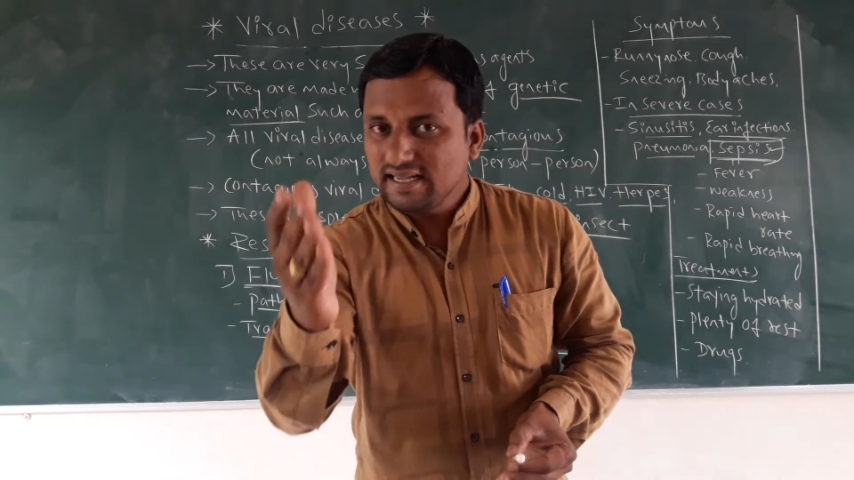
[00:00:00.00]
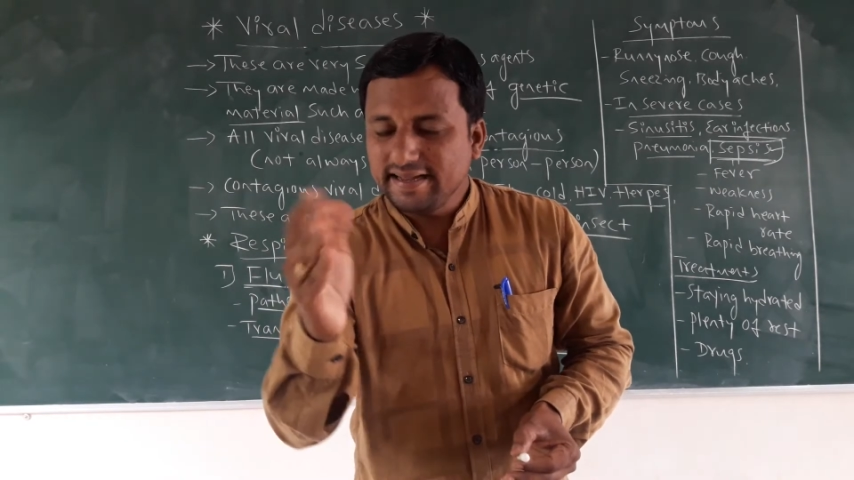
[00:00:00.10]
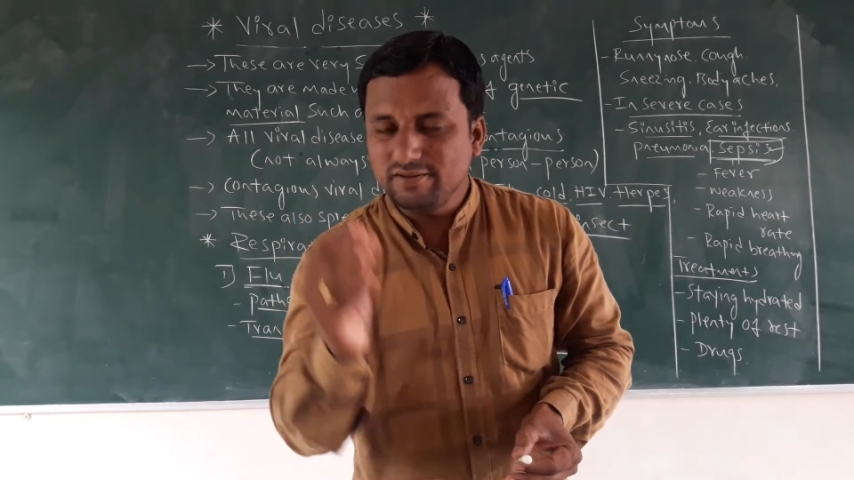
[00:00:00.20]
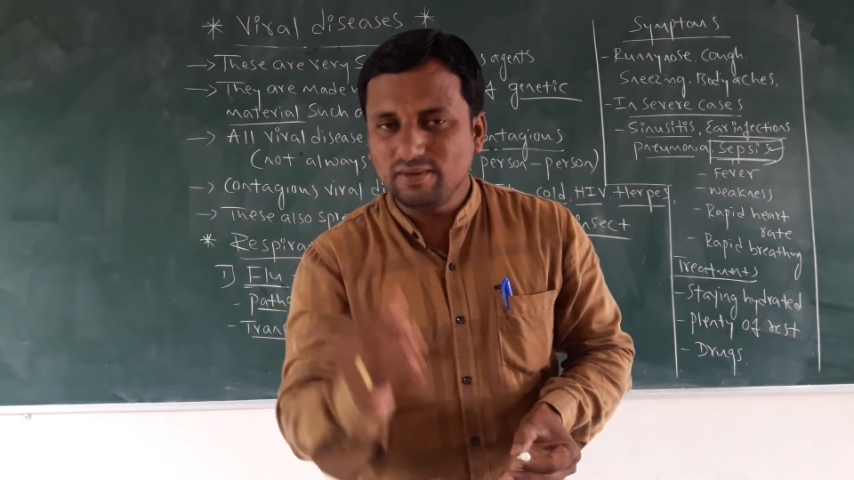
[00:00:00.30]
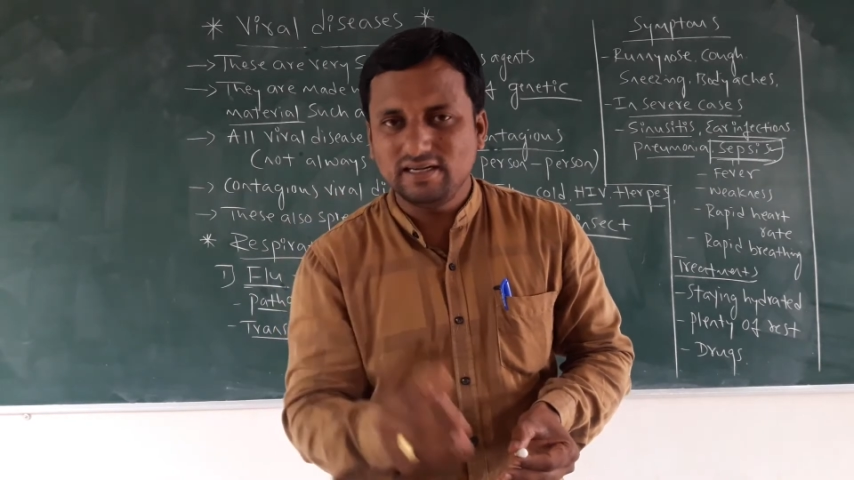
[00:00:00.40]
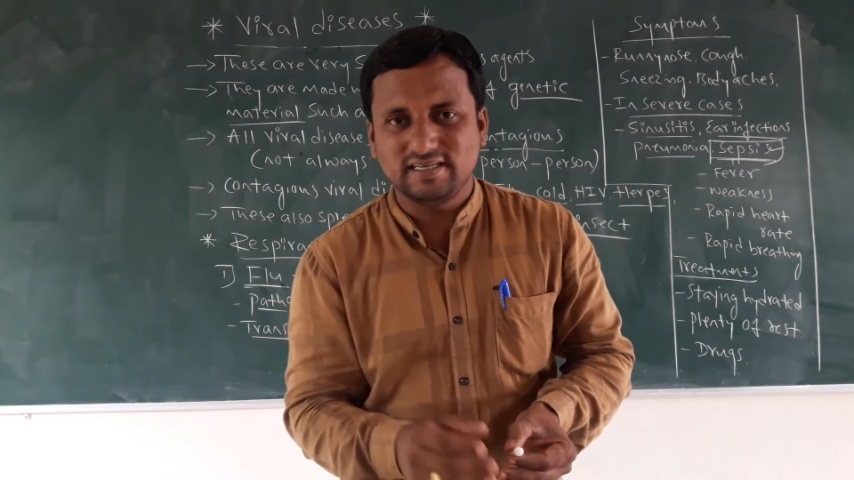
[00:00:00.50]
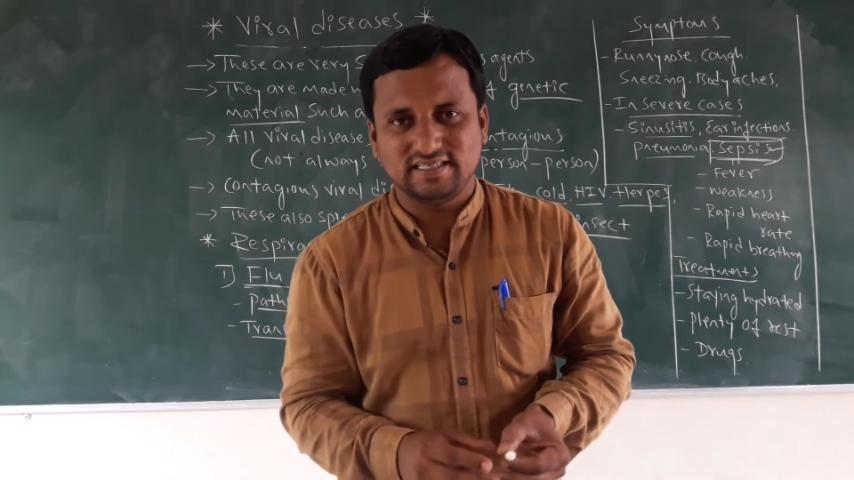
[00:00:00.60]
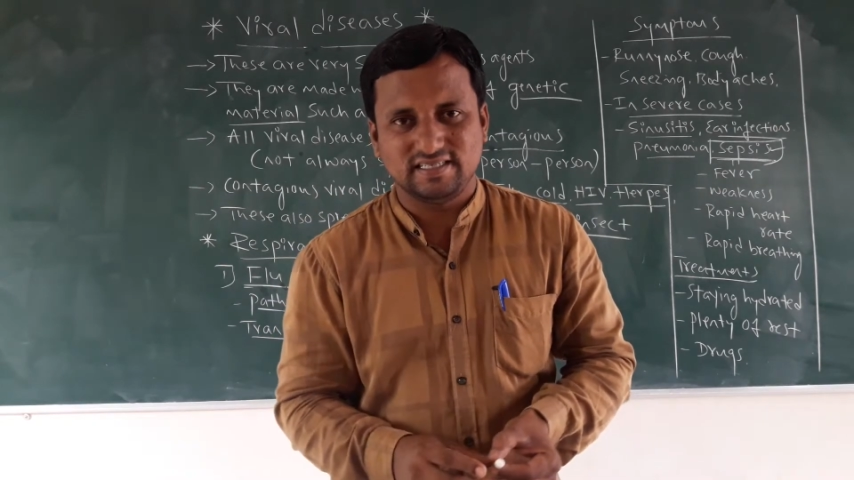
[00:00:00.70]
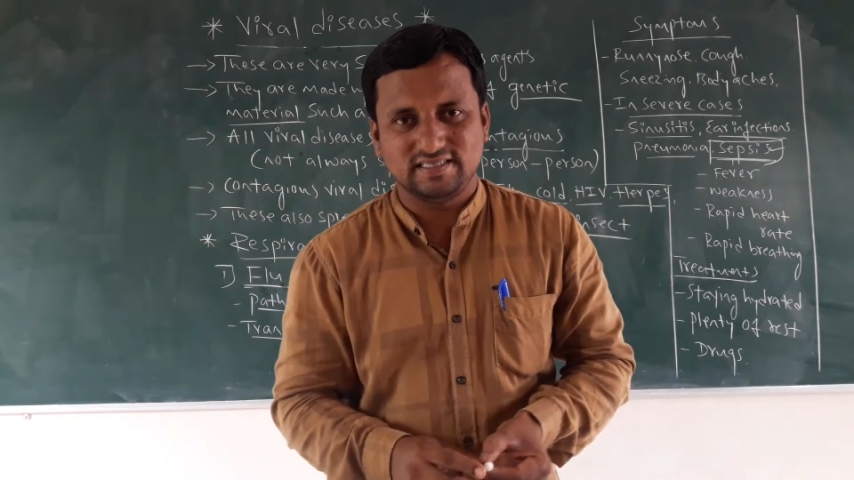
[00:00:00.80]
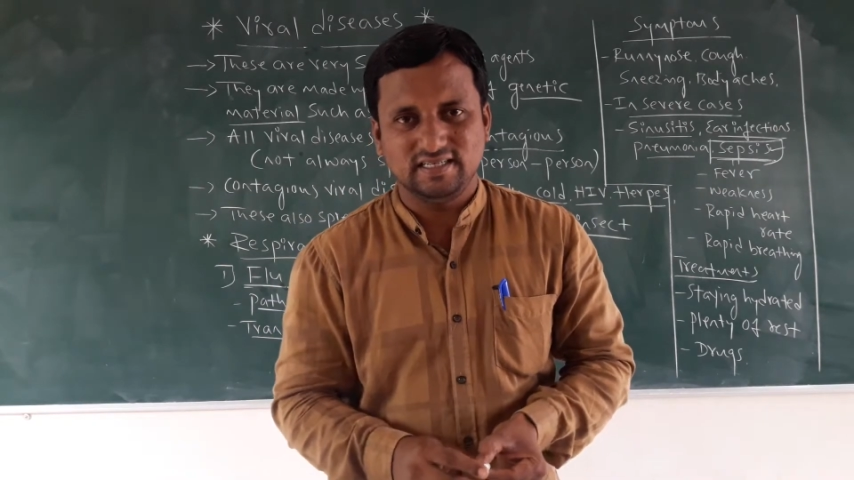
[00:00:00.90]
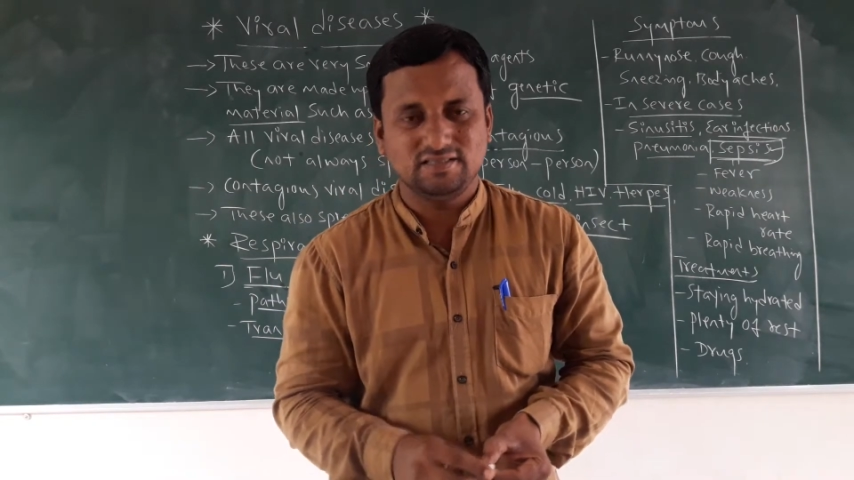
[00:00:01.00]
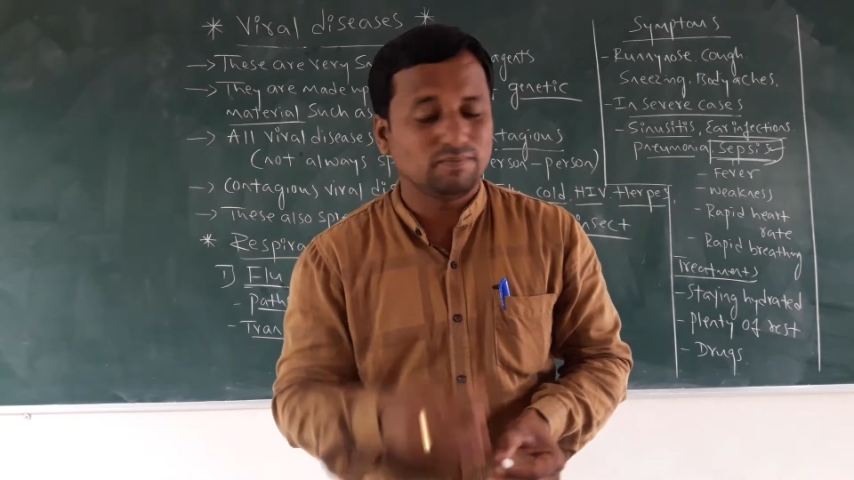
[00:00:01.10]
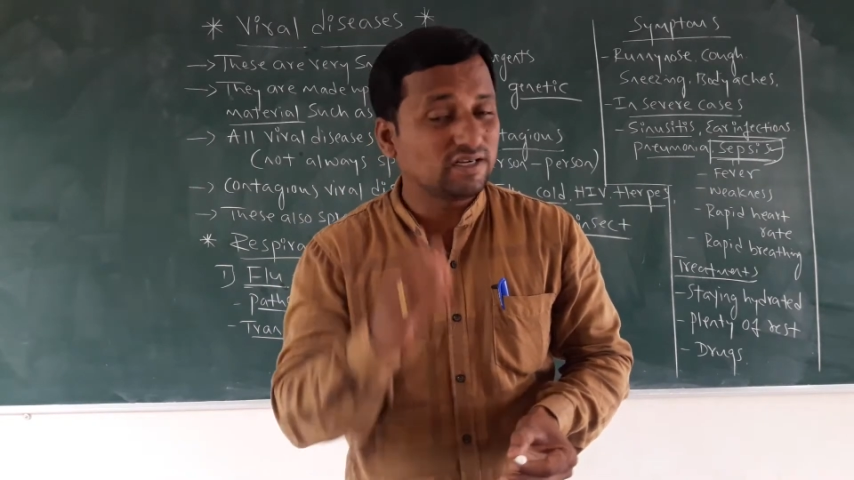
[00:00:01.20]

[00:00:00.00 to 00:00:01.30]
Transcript: animal diseases,